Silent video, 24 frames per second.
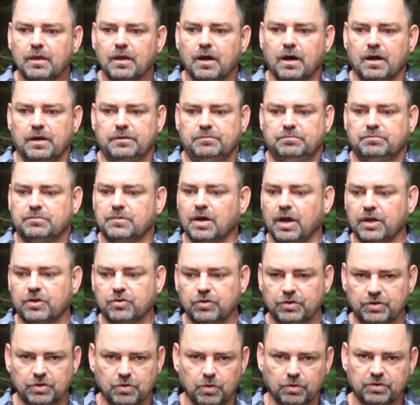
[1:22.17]
I
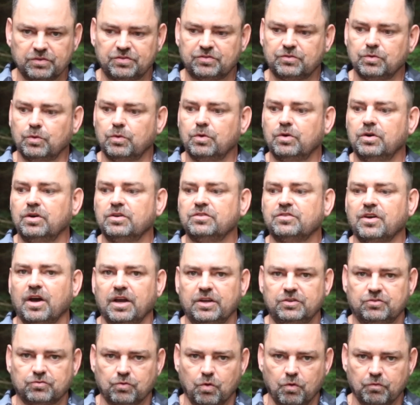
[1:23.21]
couldn't go to stores.
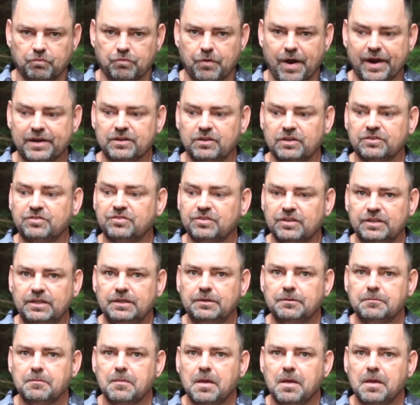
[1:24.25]
I drove recklessly